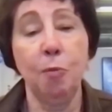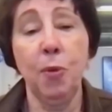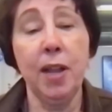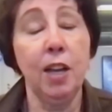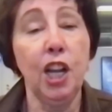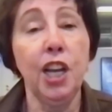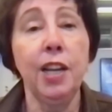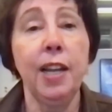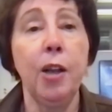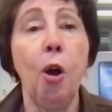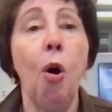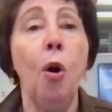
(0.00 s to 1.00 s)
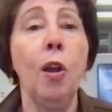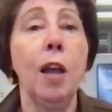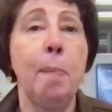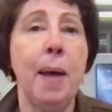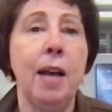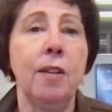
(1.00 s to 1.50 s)
we are learning all
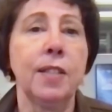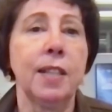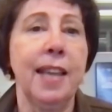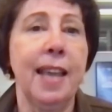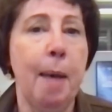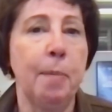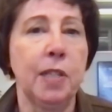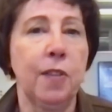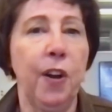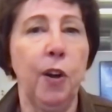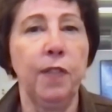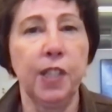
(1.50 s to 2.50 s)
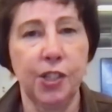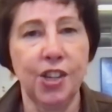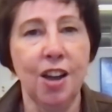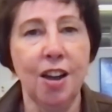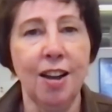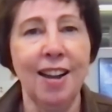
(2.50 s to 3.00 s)
about the atmosphere of a
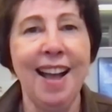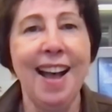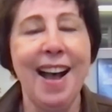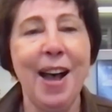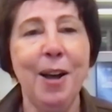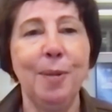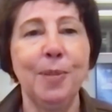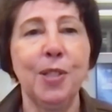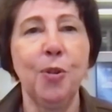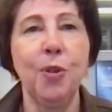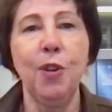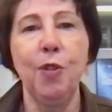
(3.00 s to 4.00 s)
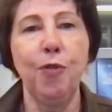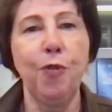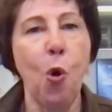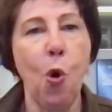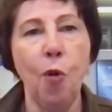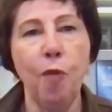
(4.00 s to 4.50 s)
star.
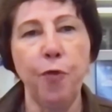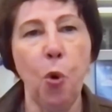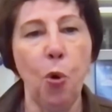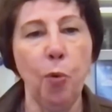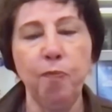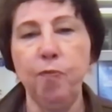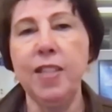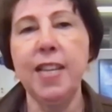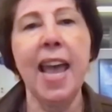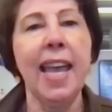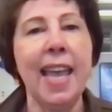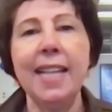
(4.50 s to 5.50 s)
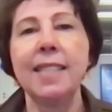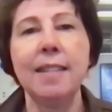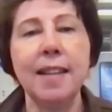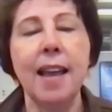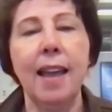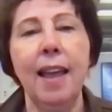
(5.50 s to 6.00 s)
So for decades
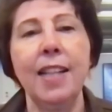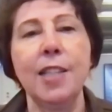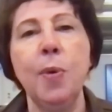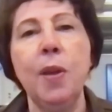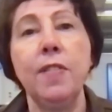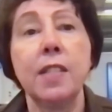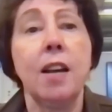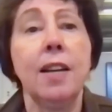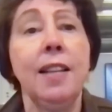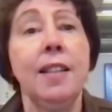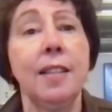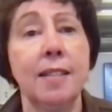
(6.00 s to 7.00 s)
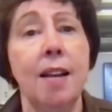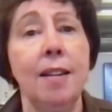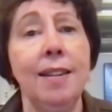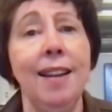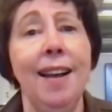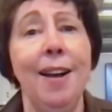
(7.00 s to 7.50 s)
and decades. We've studied the
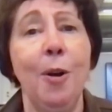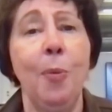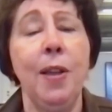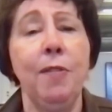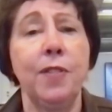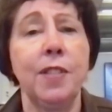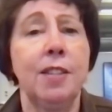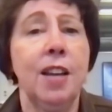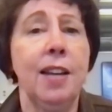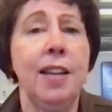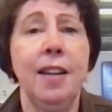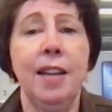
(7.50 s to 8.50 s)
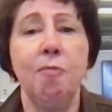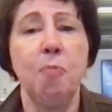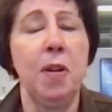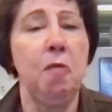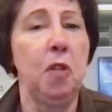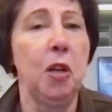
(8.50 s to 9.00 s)
sun. We've studied it.
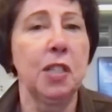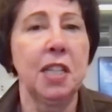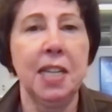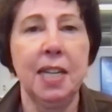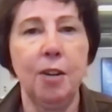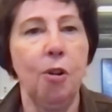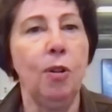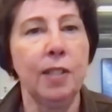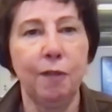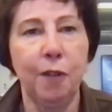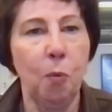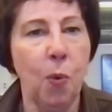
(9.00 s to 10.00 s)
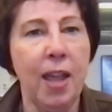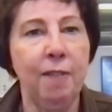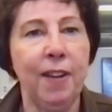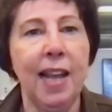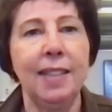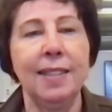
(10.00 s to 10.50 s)
We've looked at it in all different
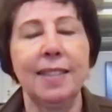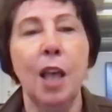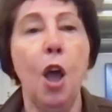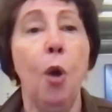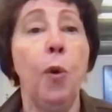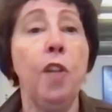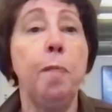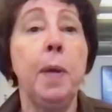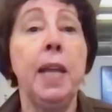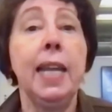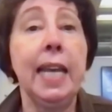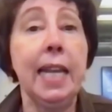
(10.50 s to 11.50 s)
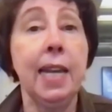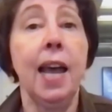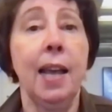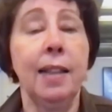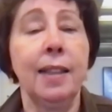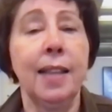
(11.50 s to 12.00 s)
wavelengths. We've been in
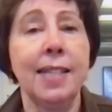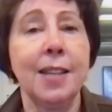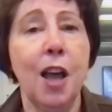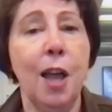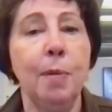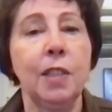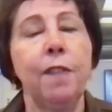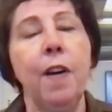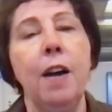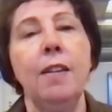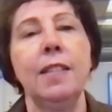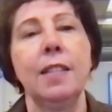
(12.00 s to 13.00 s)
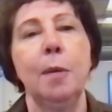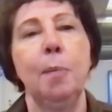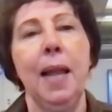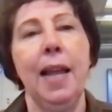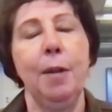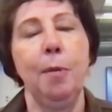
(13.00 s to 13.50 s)
at that time as far as the
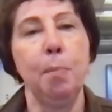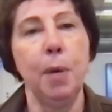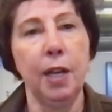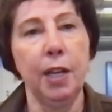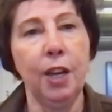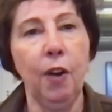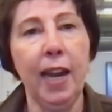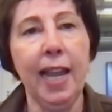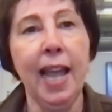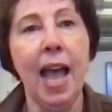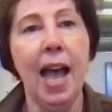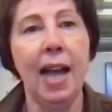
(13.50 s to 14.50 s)
planet Mercury.